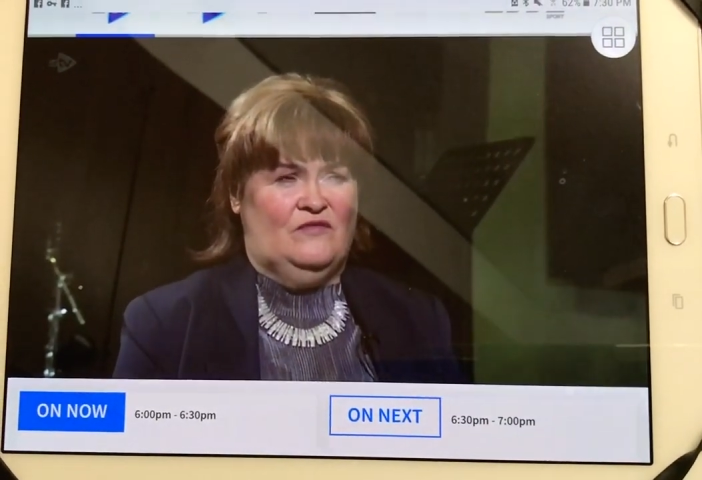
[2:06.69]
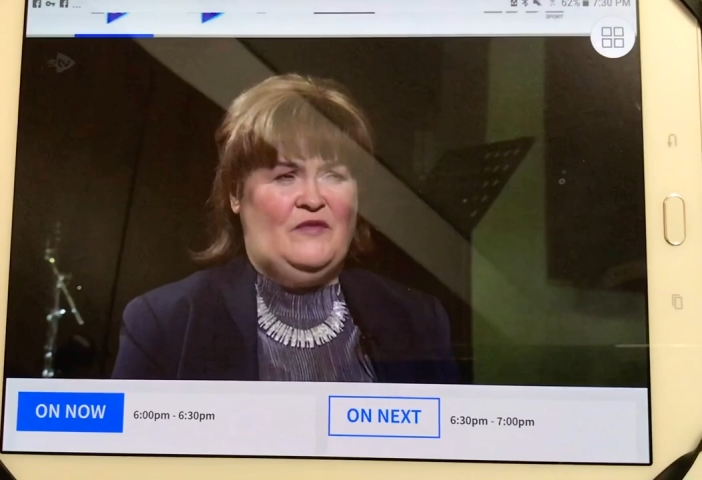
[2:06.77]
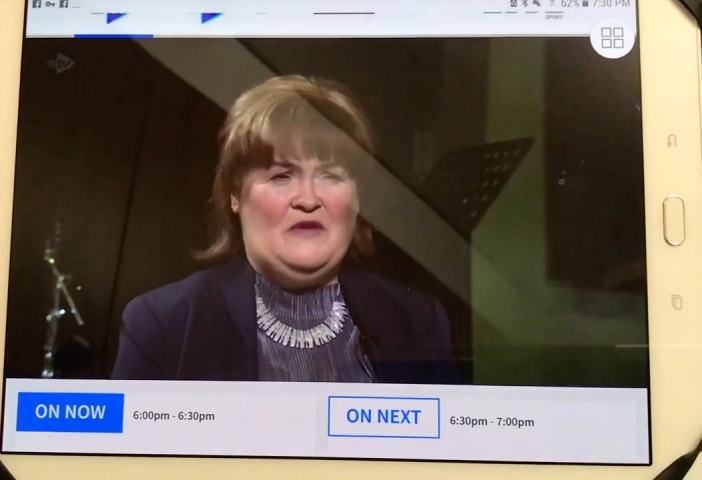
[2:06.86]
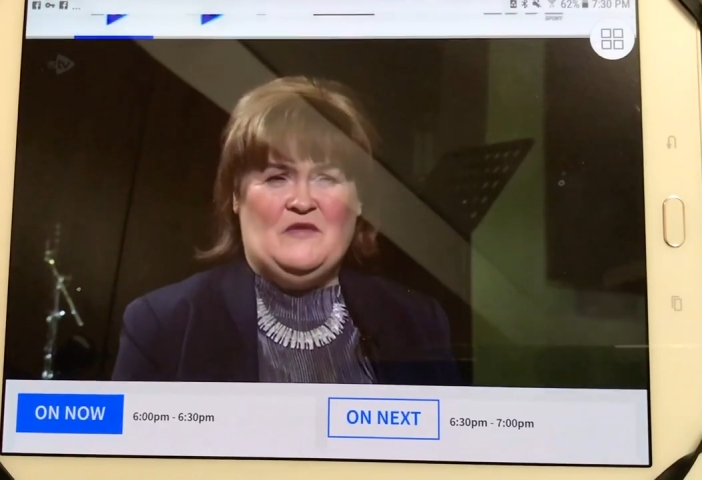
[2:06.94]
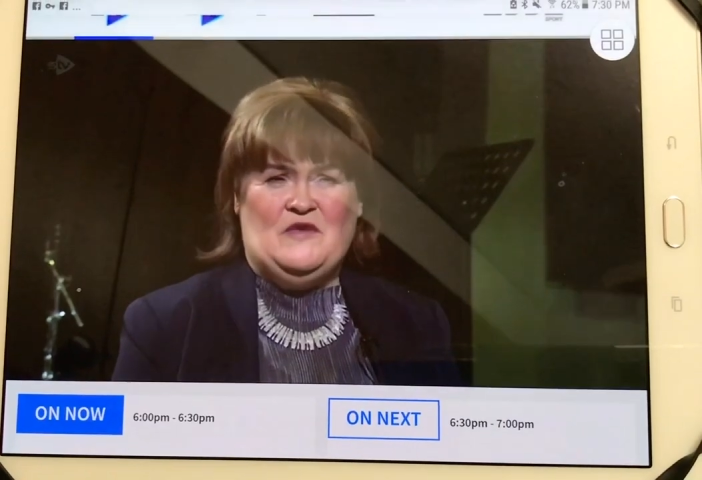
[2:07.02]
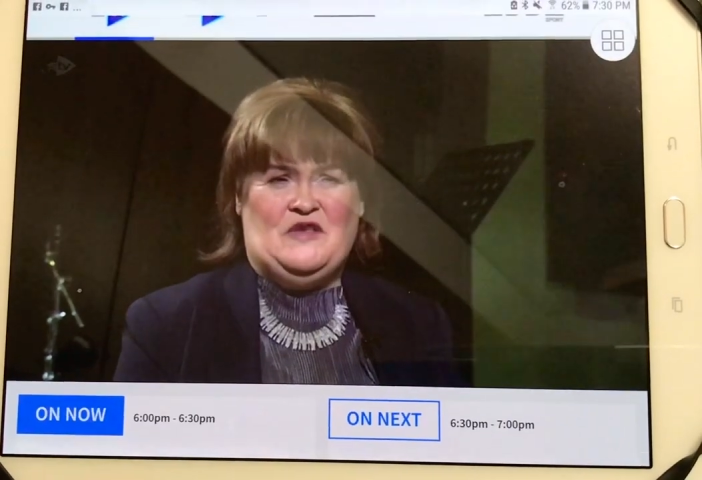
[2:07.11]

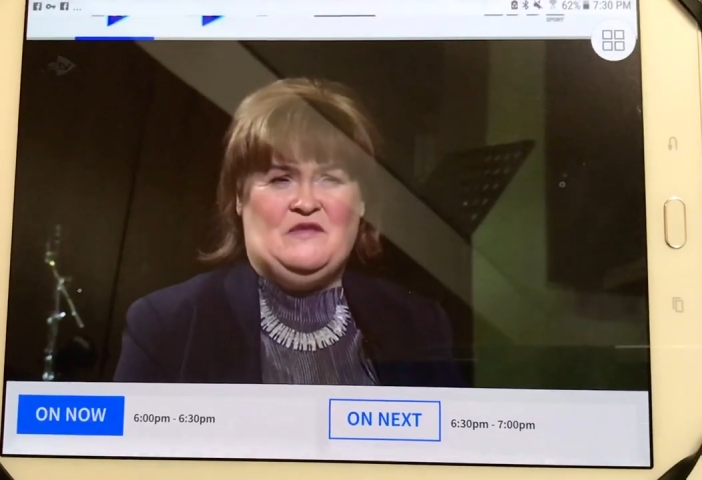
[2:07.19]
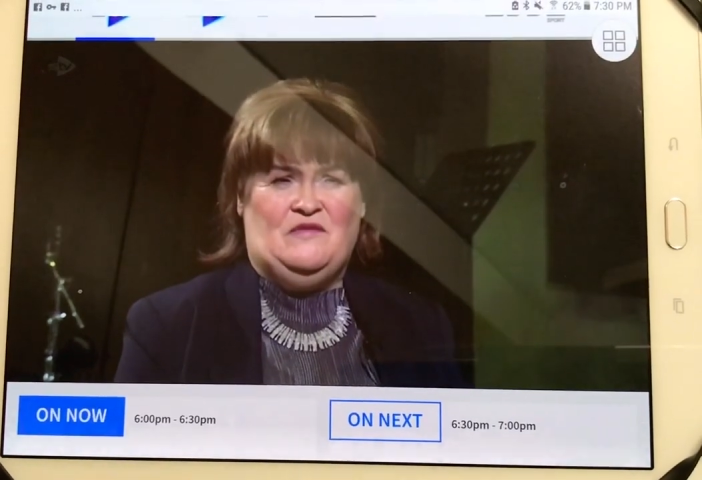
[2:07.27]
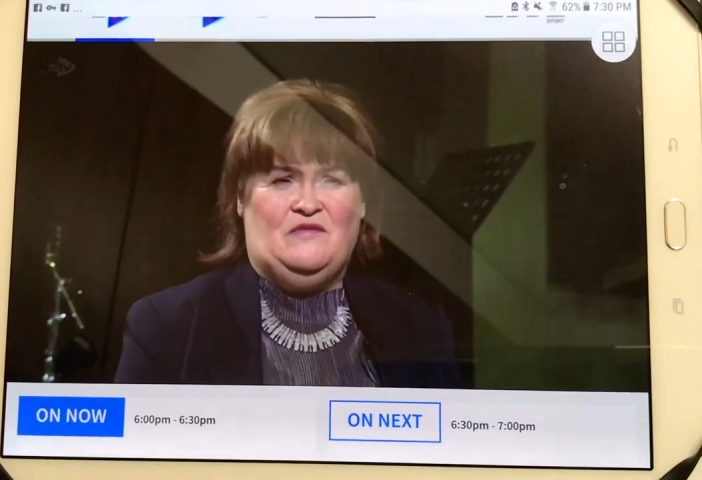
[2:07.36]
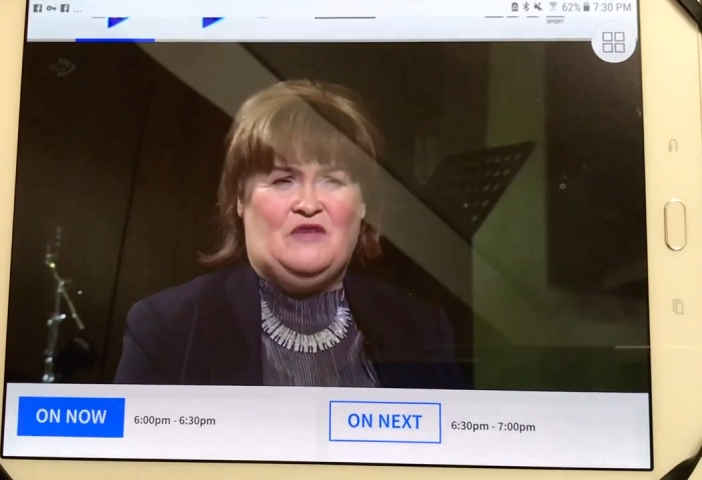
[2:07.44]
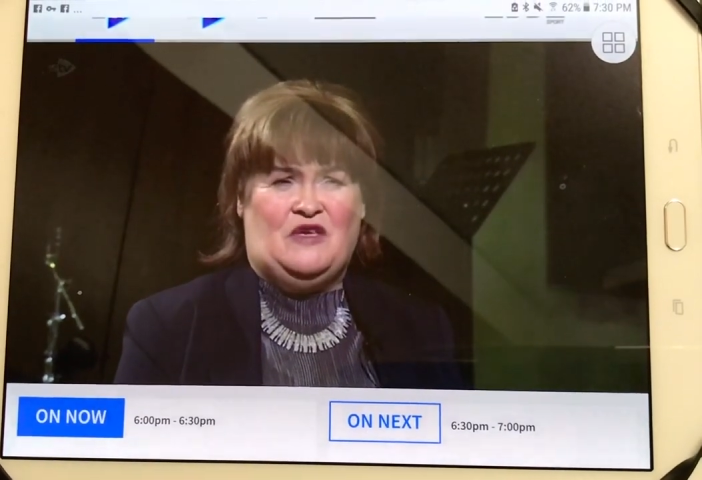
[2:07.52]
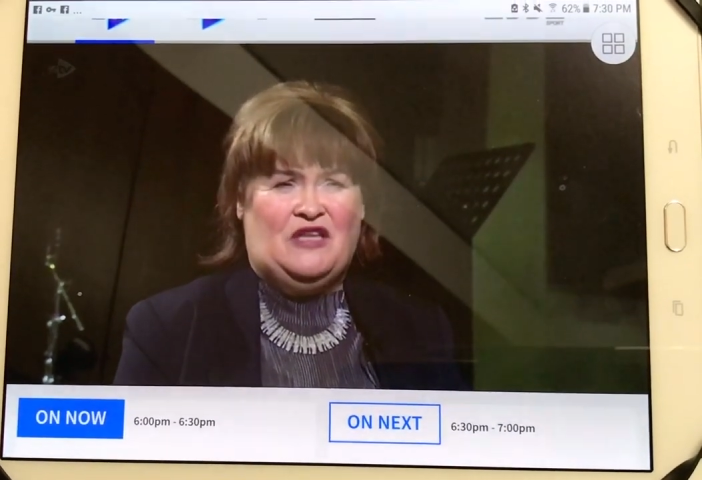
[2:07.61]
not
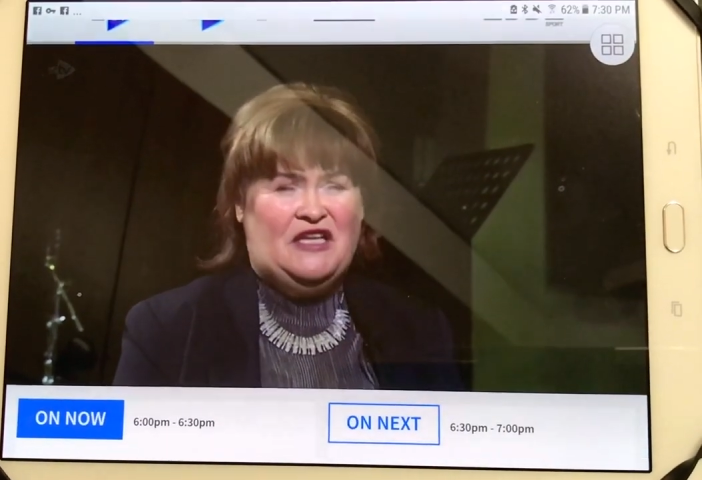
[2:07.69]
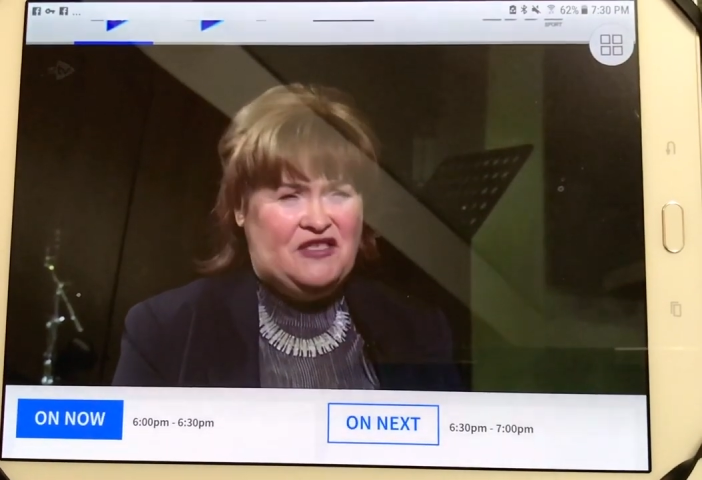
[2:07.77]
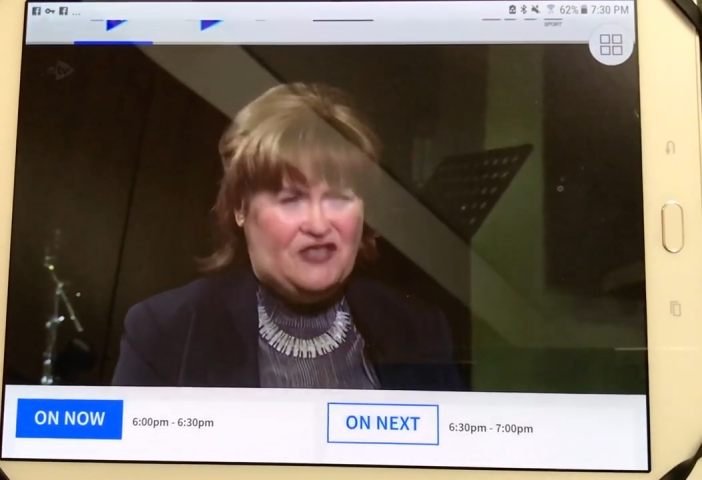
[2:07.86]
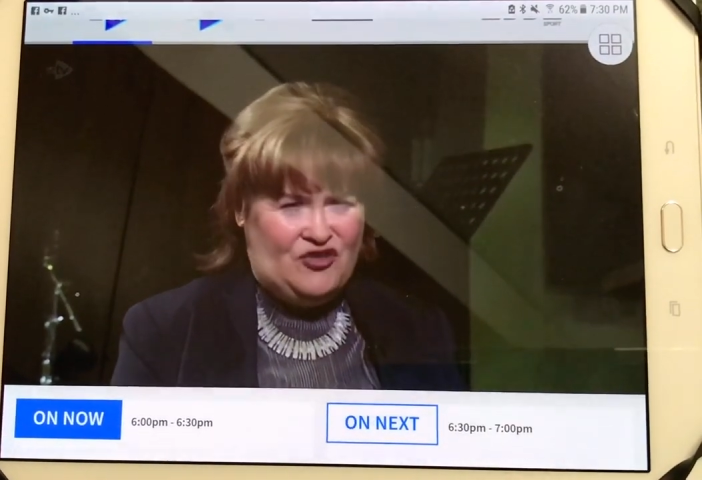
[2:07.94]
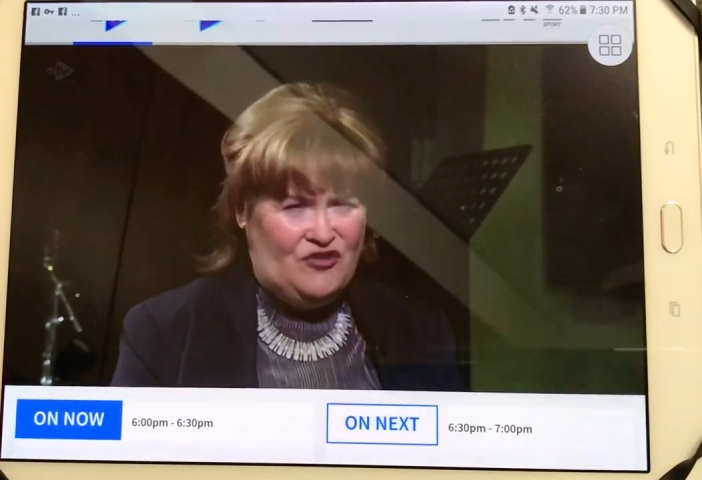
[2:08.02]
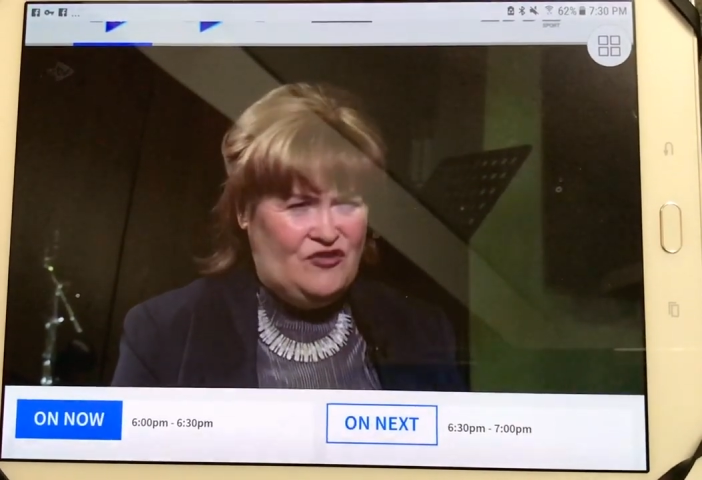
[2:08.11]
I'd like
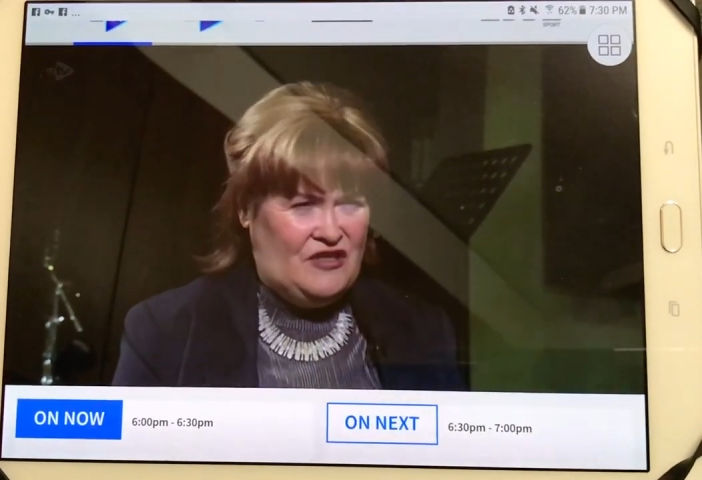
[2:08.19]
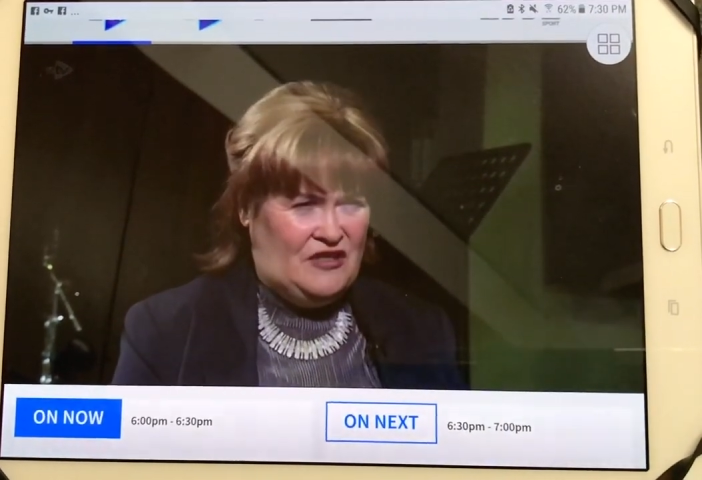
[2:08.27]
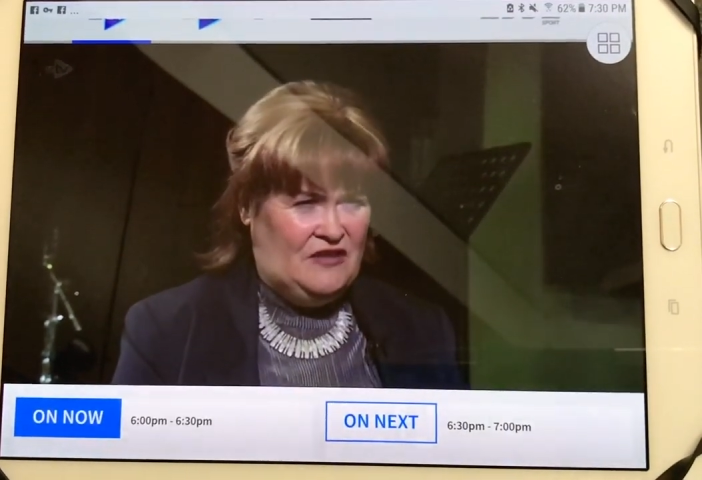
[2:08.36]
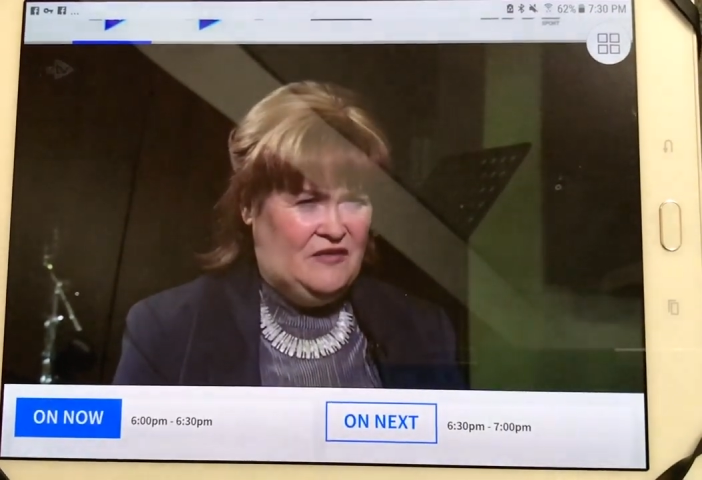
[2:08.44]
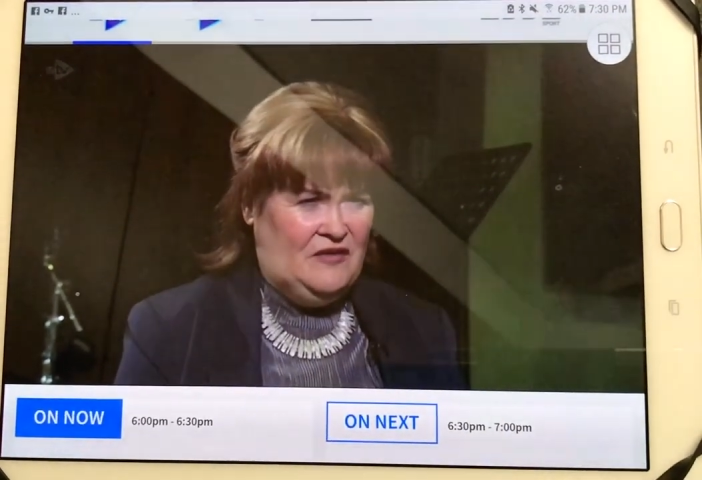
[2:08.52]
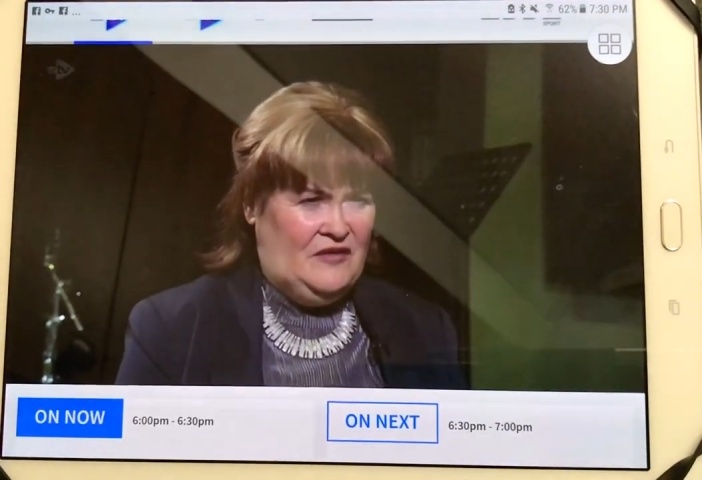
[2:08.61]
to do that,